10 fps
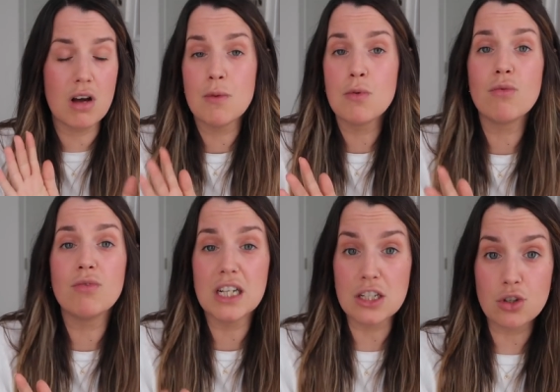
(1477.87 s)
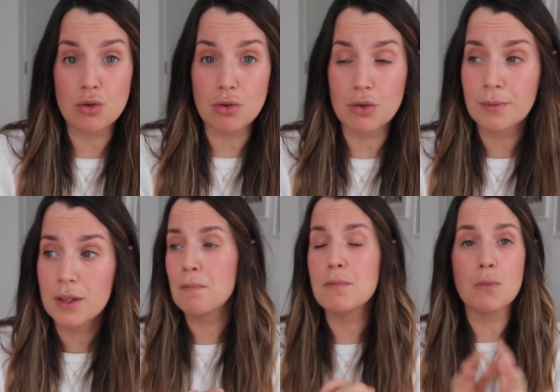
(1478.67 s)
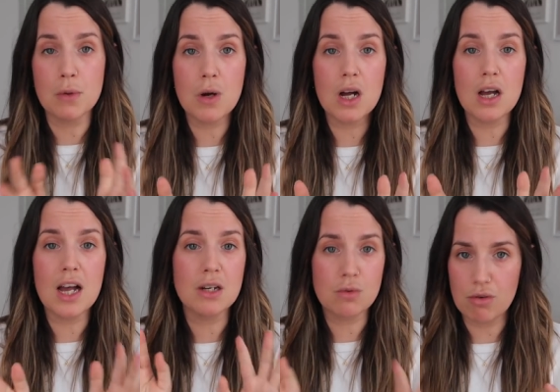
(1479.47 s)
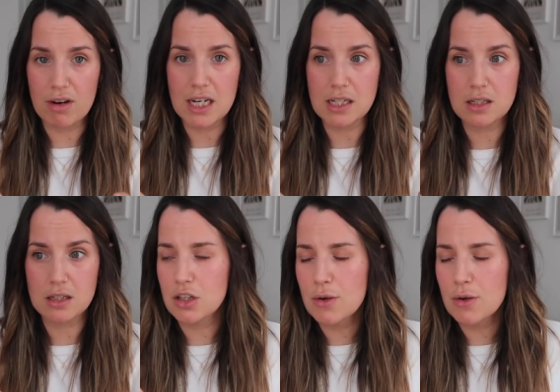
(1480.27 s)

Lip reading: I'm not really sure, but we were, and it was great.